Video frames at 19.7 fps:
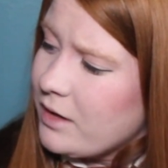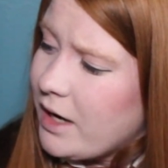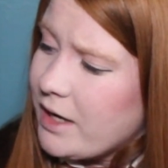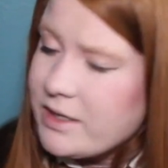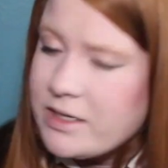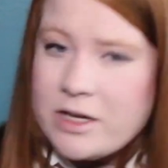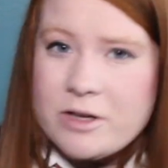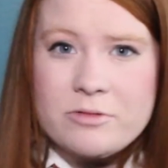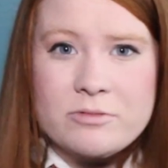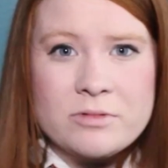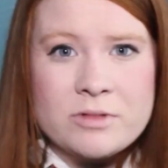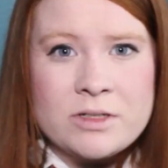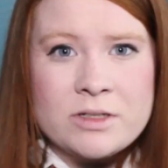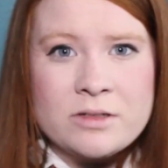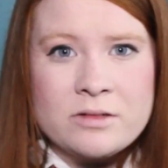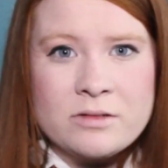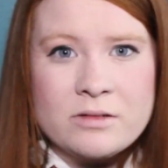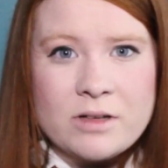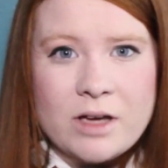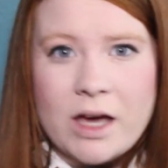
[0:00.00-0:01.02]
I
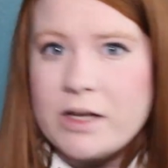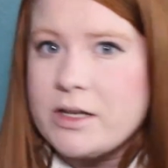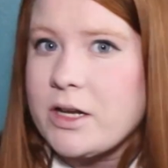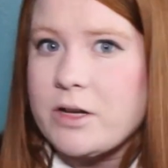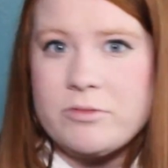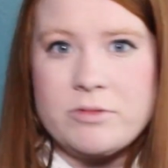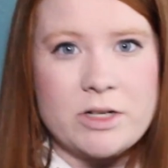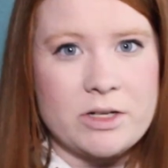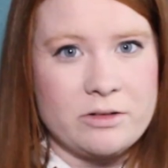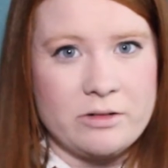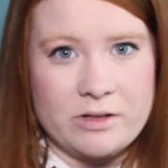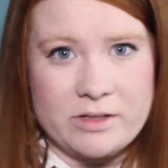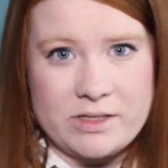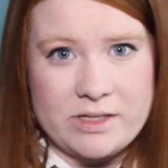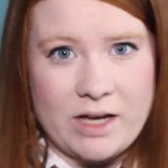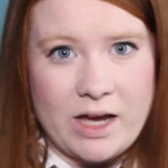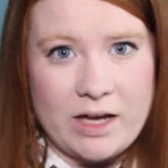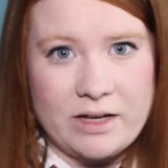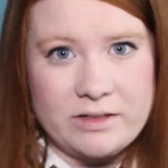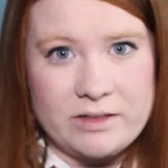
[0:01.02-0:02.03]
don't
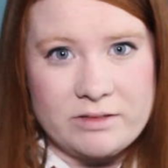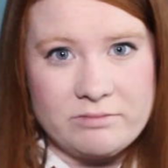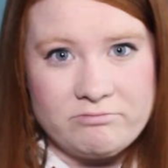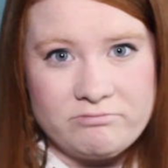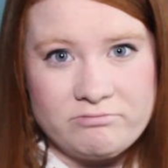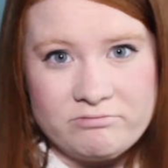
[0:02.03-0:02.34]
understand.